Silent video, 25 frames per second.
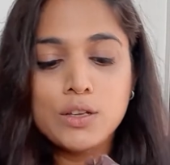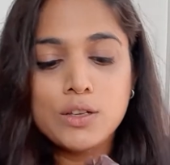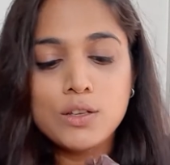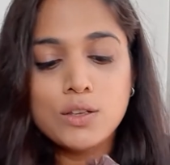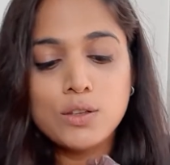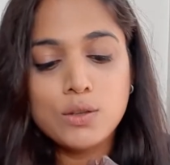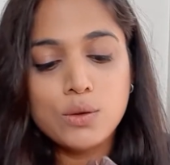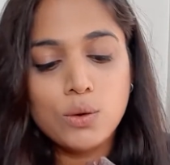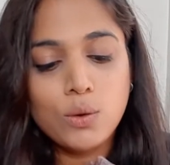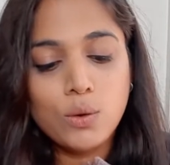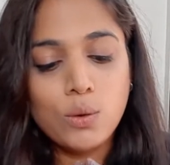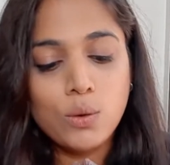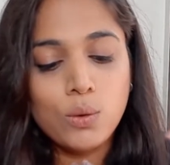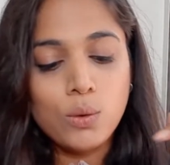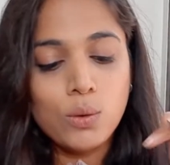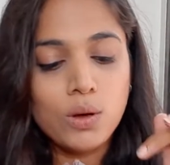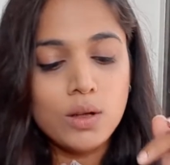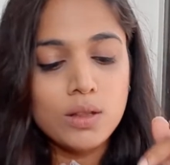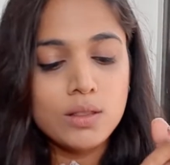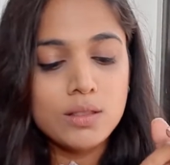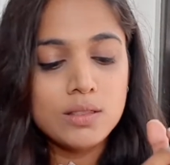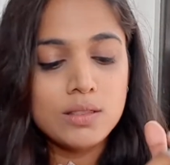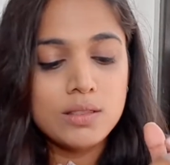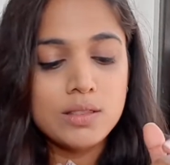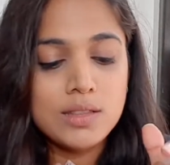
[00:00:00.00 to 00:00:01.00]
So
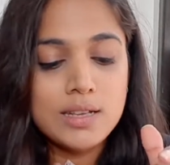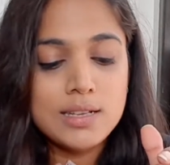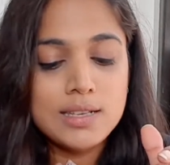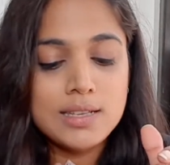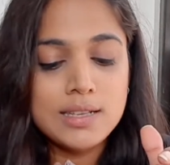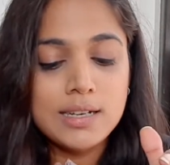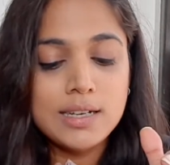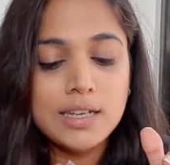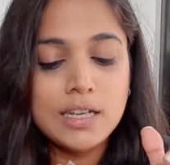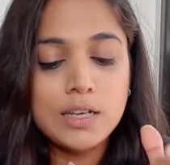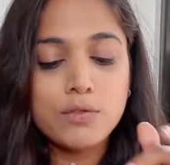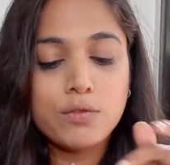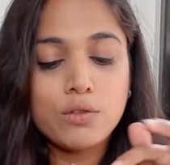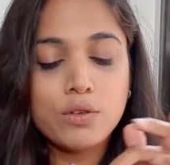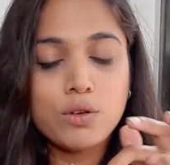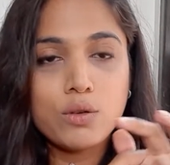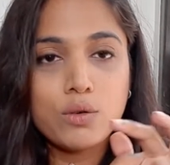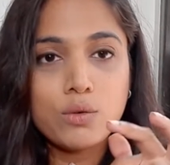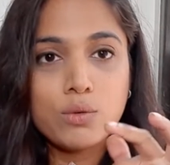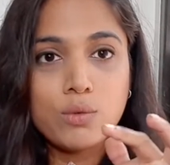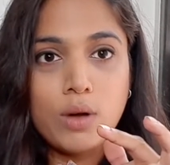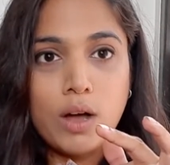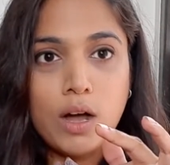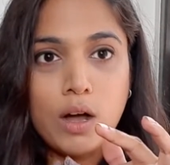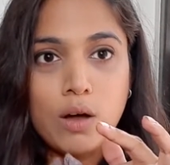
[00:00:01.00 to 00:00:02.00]
this leaf
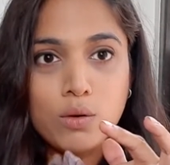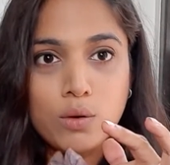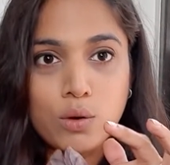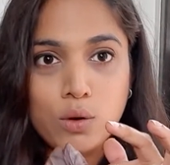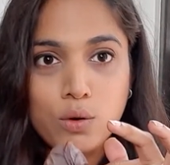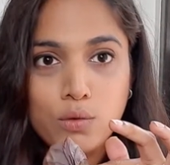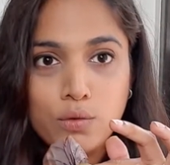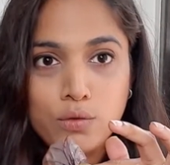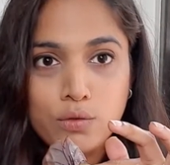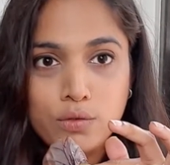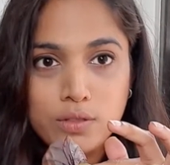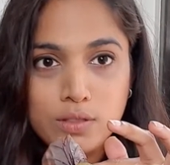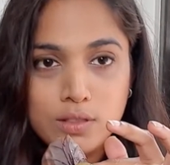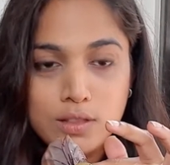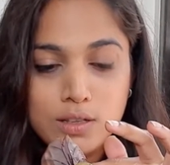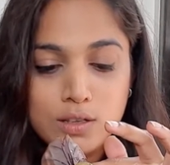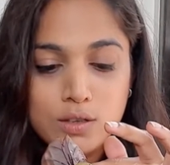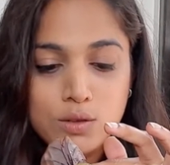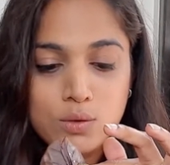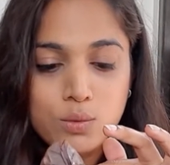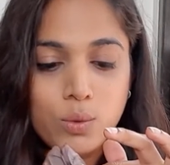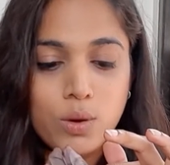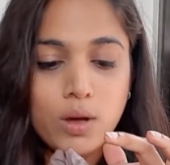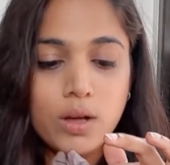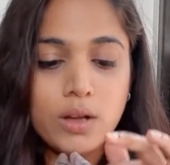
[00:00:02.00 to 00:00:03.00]
grew out of
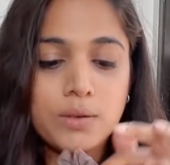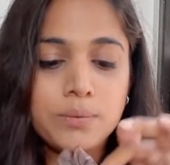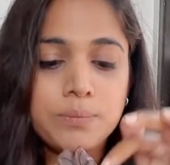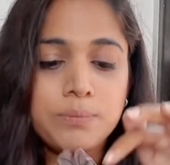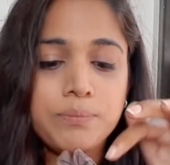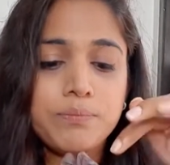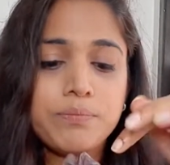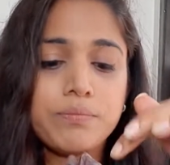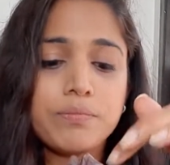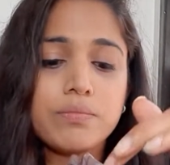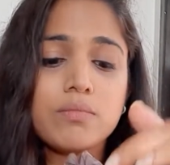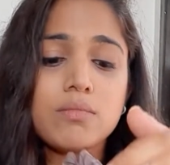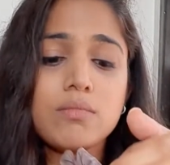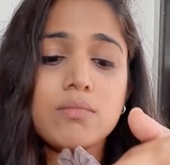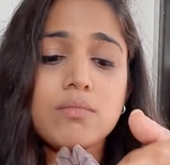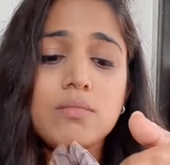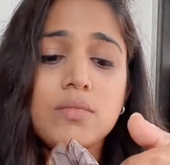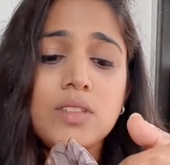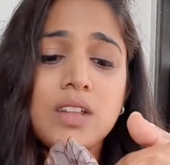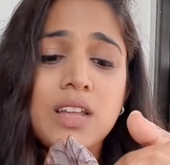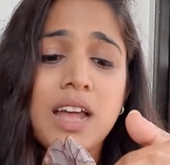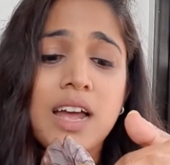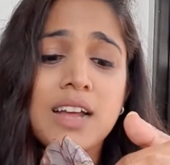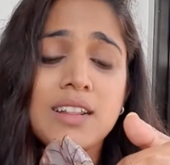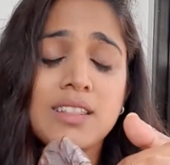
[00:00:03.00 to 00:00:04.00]
this one,
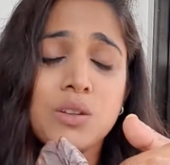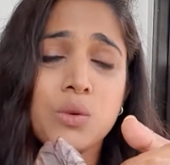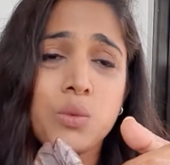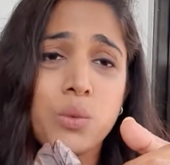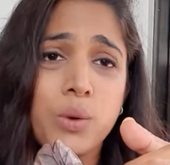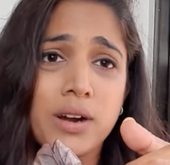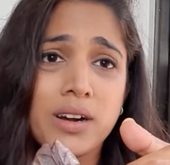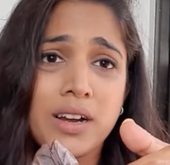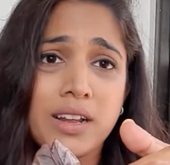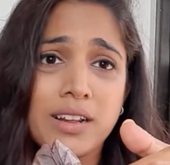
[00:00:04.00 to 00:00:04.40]
and the one that